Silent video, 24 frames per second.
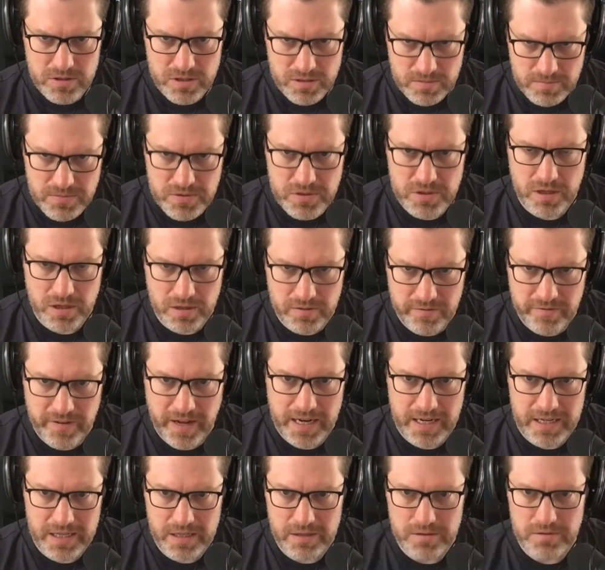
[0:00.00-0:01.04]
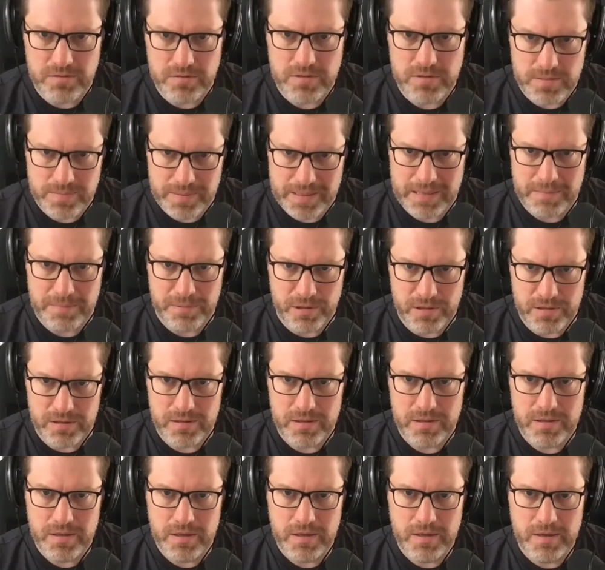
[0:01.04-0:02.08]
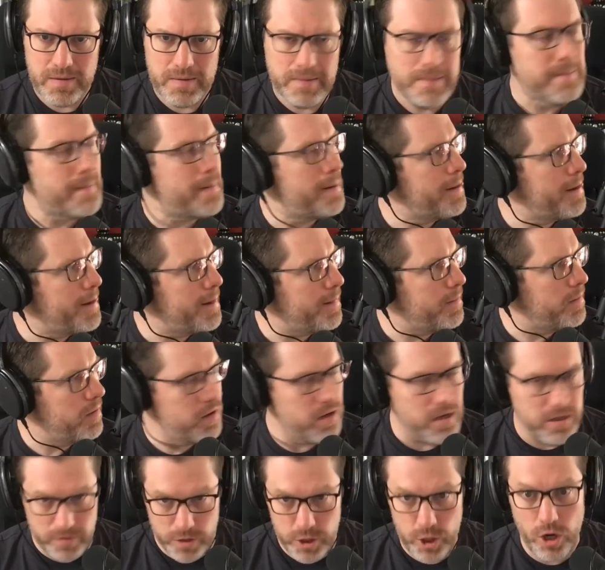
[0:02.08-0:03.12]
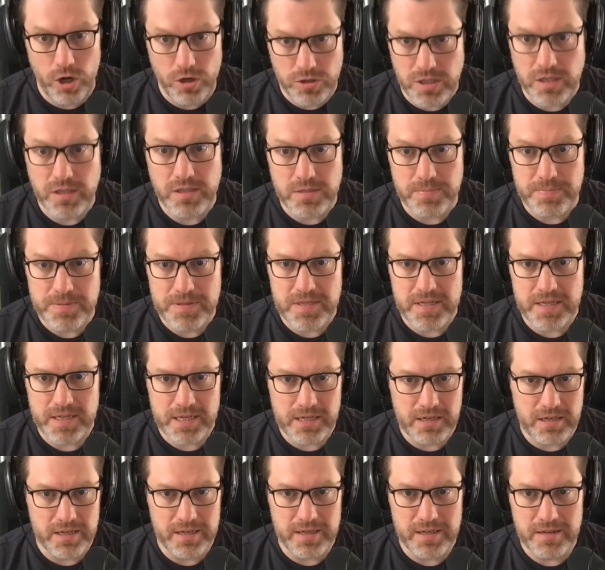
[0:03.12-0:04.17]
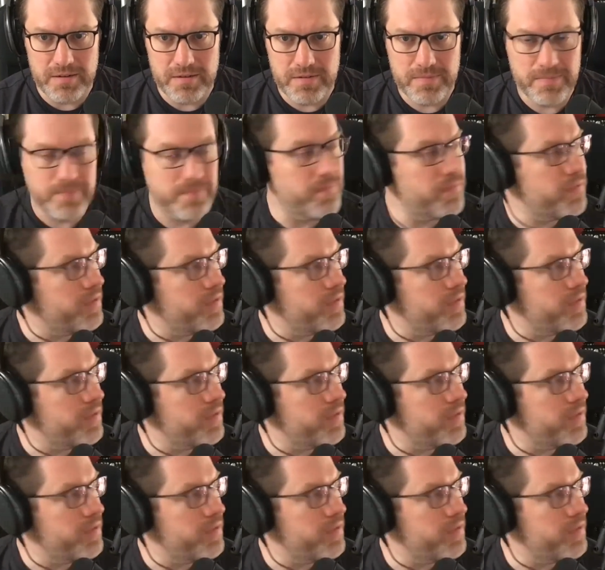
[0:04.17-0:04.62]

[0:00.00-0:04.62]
some sort of value to people, and the audience particularly.